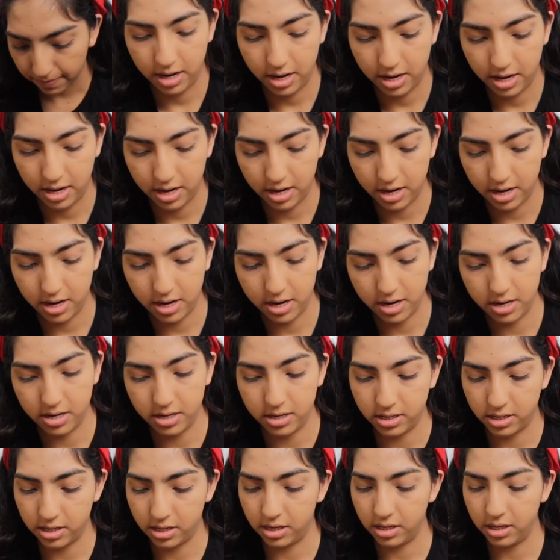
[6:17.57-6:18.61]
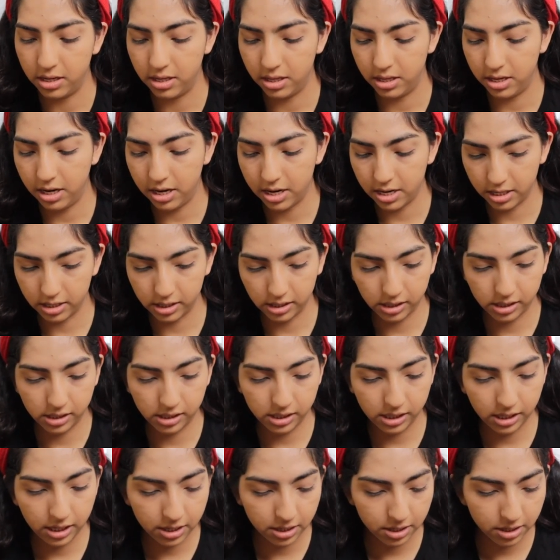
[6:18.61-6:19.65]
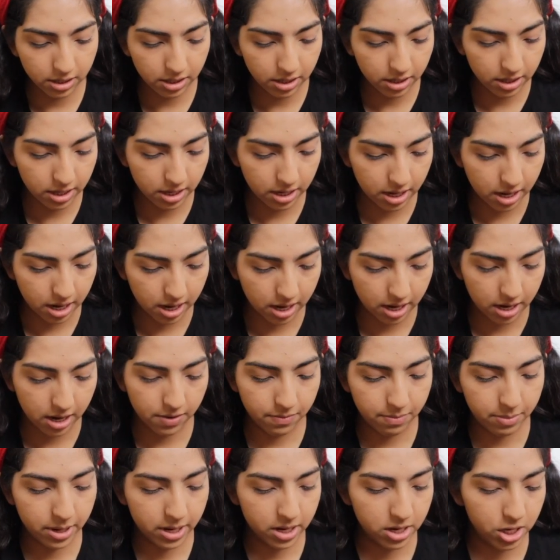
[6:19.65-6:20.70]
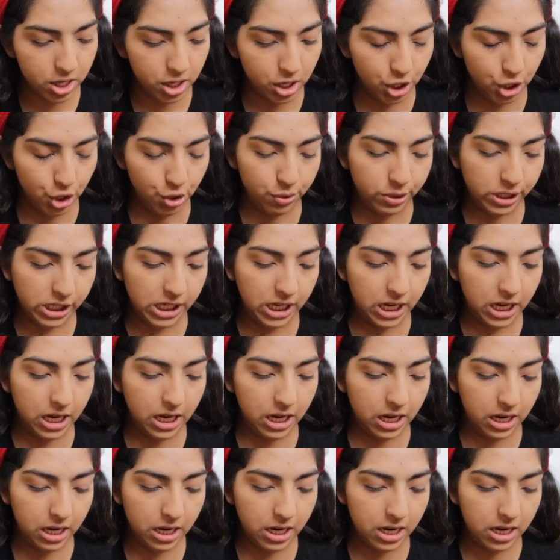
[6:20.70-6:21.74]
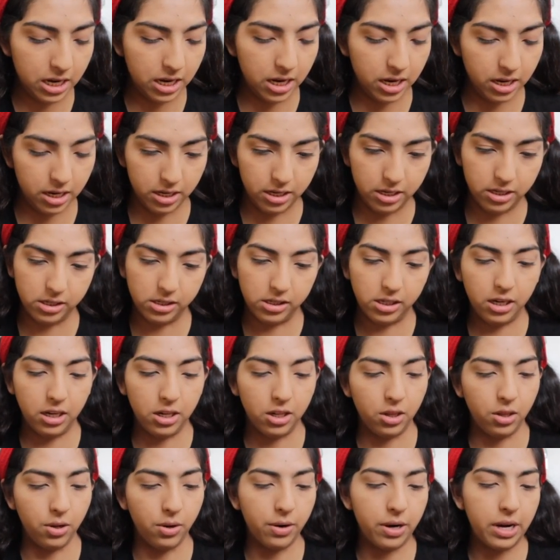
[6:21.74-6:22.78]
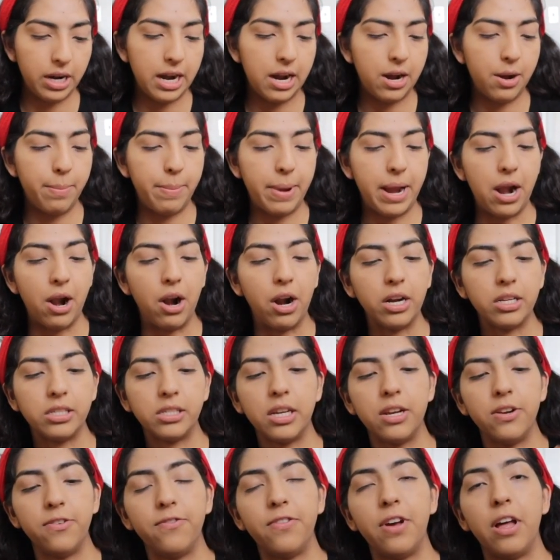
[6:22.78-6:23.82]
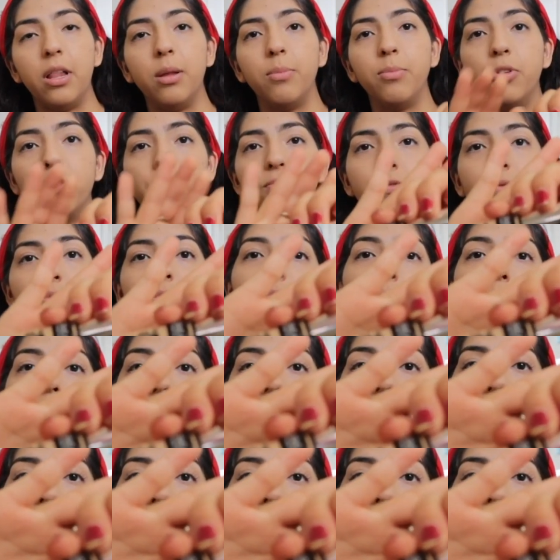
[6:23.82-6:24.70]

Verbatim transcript: and the concealer that I have been using is the L'Oreal Paris Infallible Full Wear